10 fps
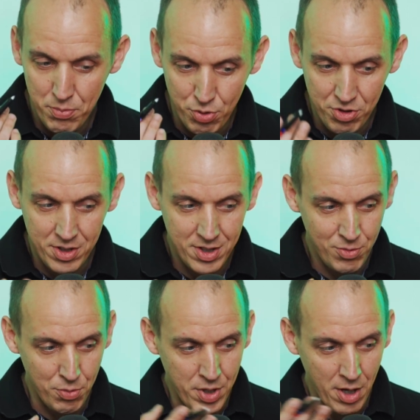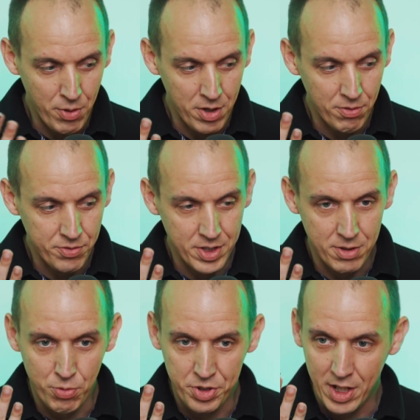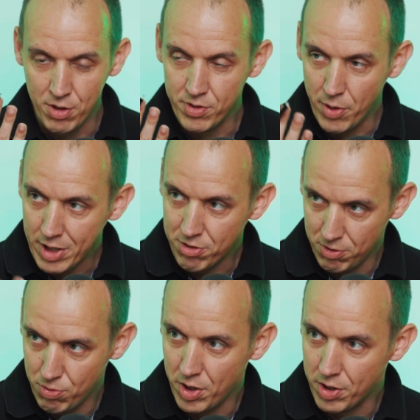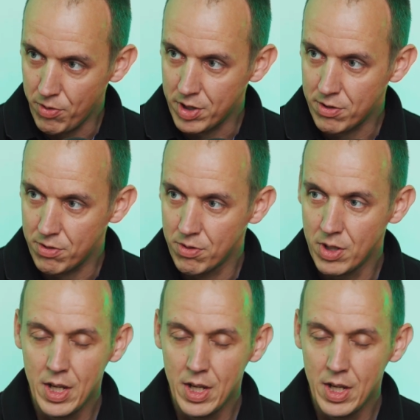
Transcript: push the team to be aware of what kind of directions we are going to,